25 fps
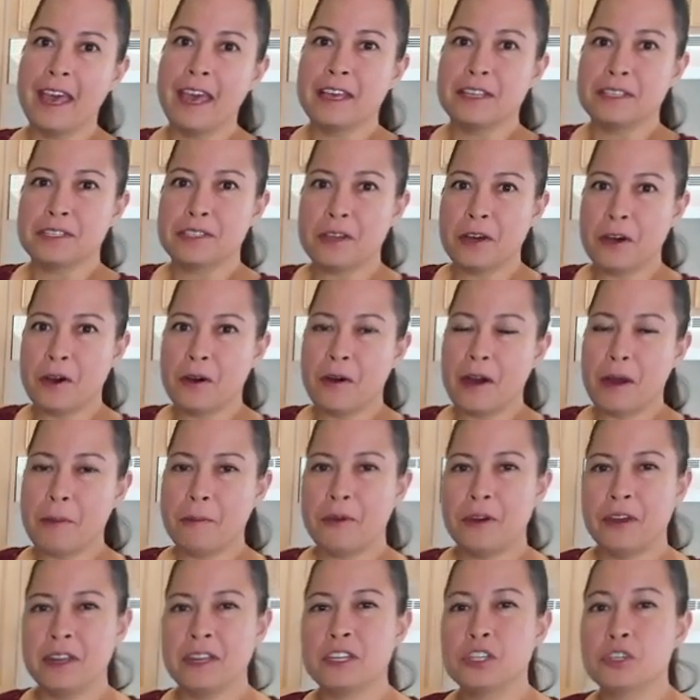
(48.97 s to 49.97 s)
So I'm
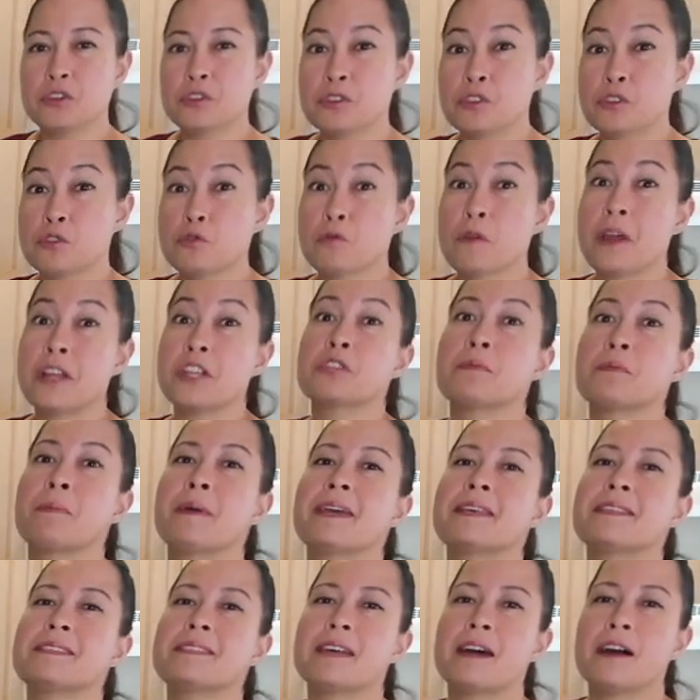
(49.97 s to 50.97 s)
going to stretch
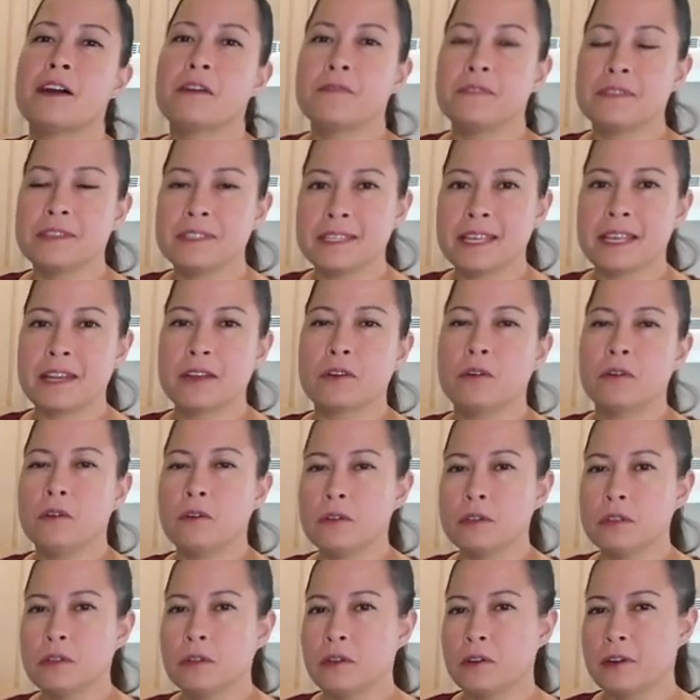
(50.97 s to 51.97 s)
myself and set a goal
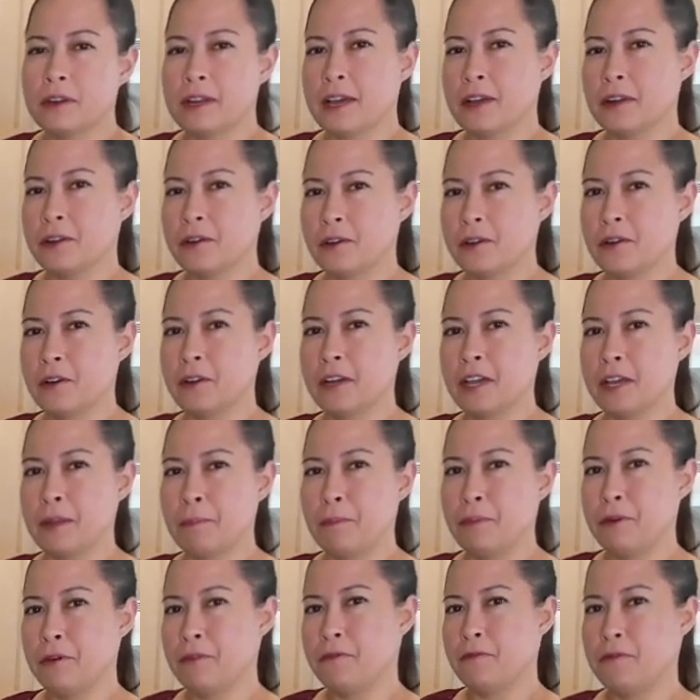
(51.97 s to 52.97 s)
to learn how to cook and
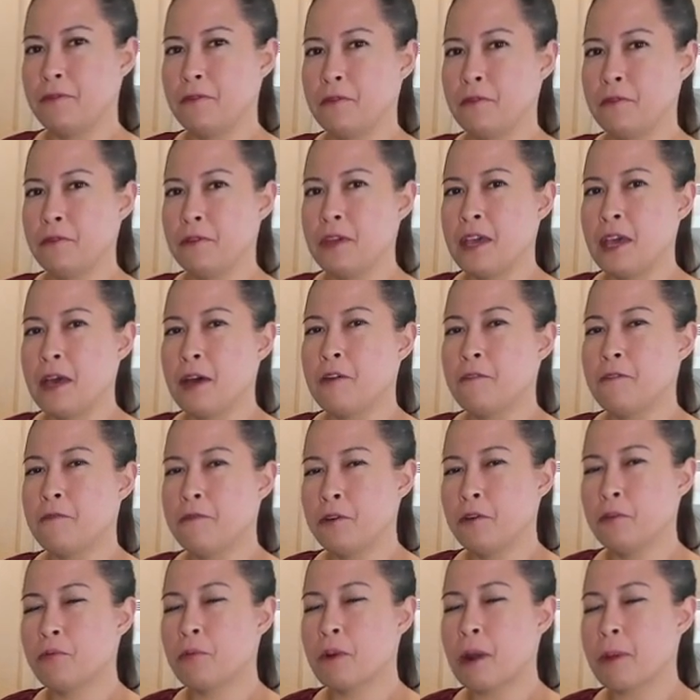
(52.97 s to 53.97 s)
put food
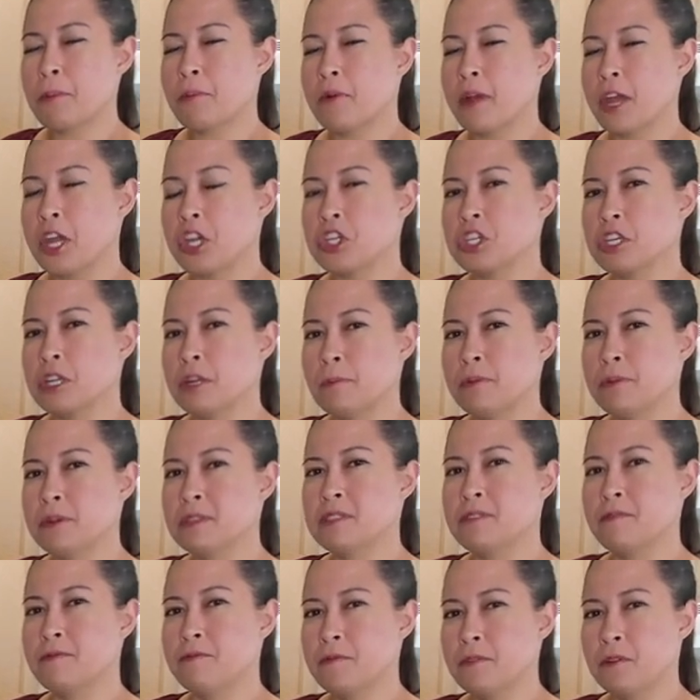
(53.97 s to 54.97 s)
food preparation put
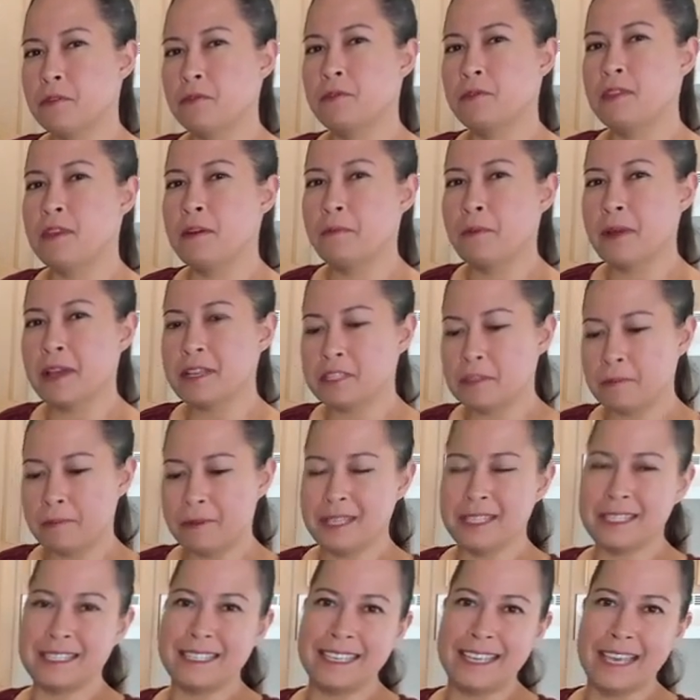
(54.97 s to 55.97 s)
some food
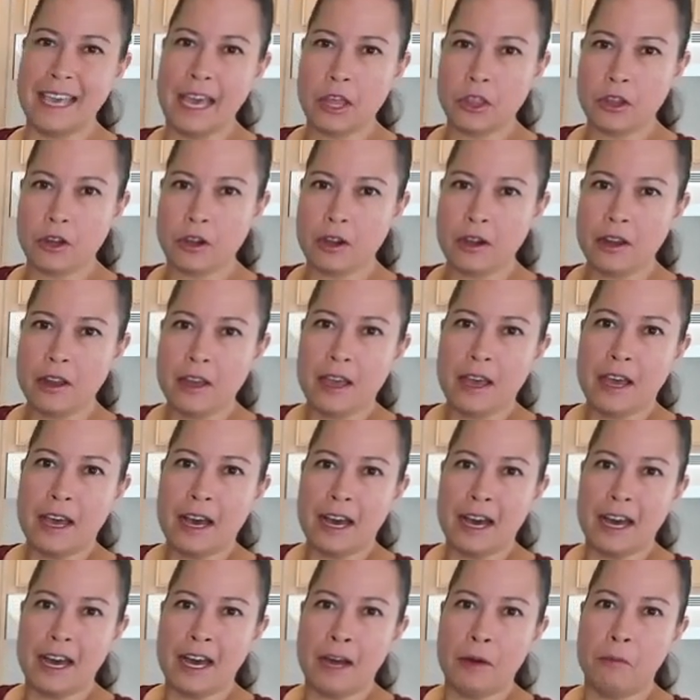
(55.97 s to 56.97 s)
recipes together
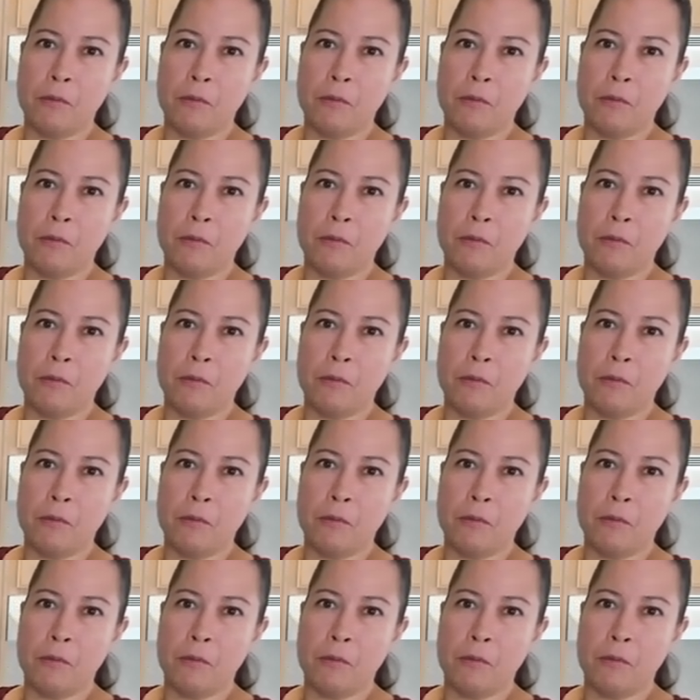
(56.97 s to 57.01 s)
uh,